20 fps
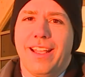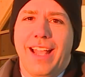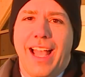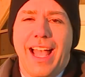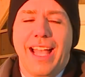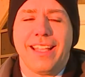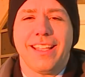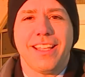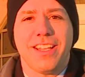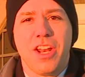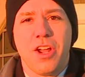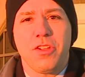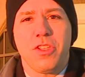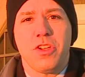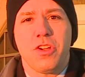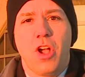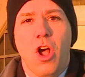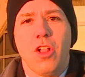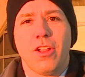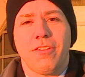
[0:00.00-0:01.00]

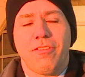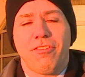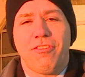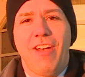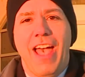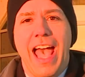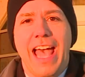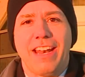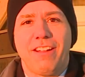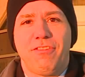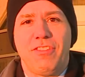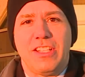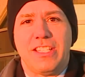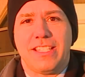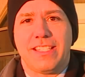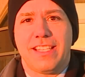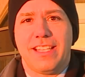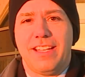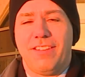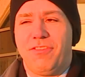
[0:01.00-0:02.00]
You call it fat
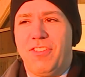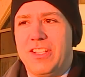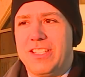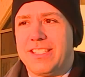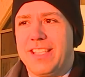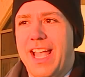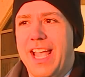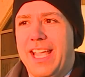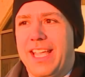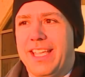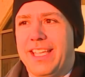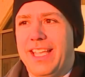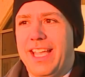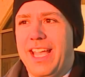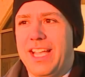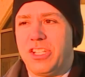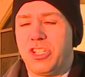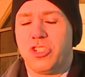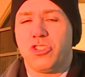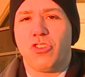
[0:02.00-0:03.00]
if it's like
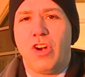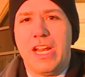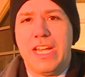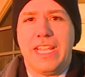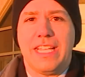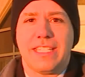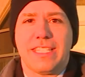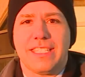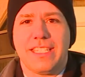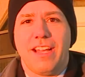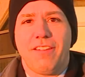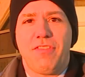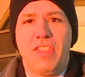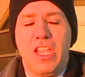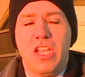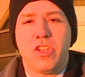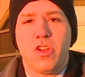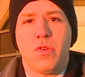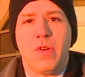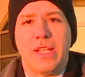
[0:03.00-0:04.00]
extraneous stuff that
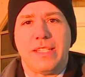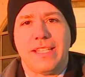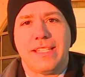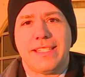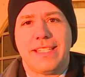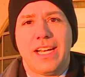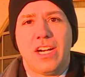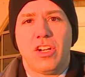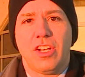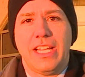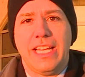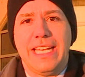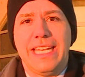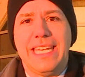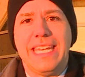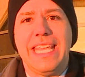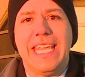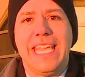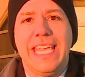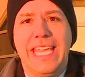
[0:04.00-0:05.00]
you don't necessarily
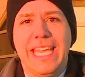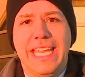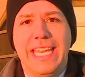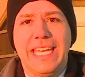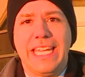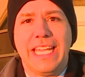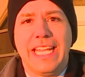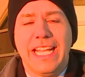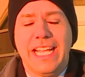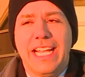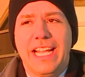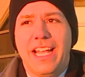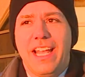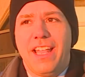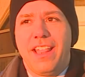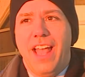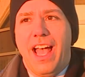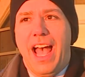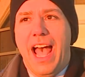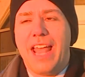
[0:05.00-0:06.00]
need.
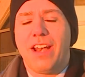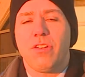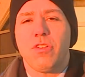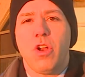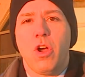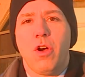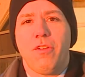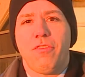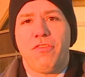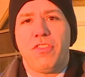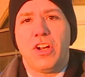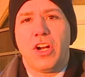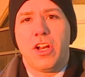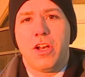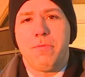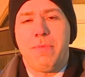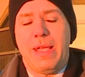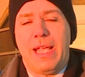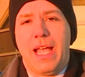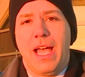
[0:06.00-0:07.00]
I don't know if they're going
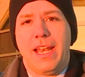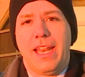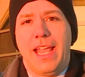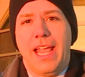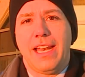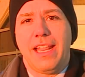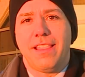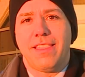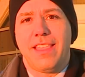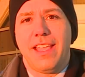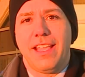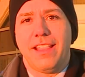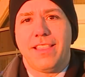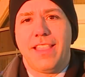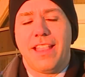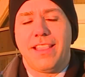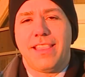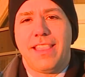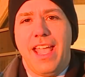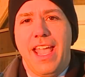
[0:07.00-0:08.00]
to be cutting anything
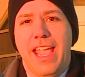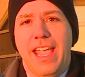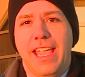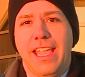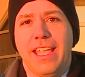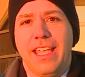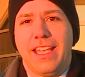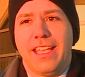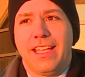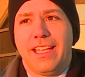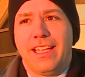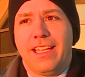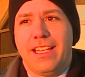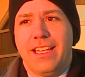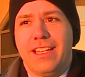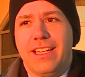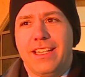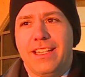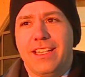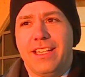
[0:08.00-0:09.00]
that they,
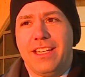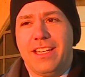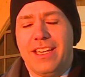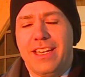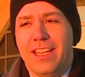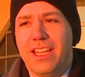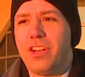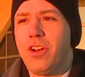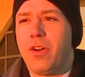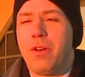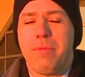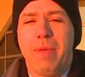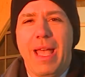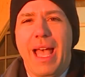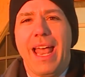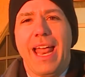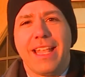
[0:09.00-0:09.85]
you know what I mean?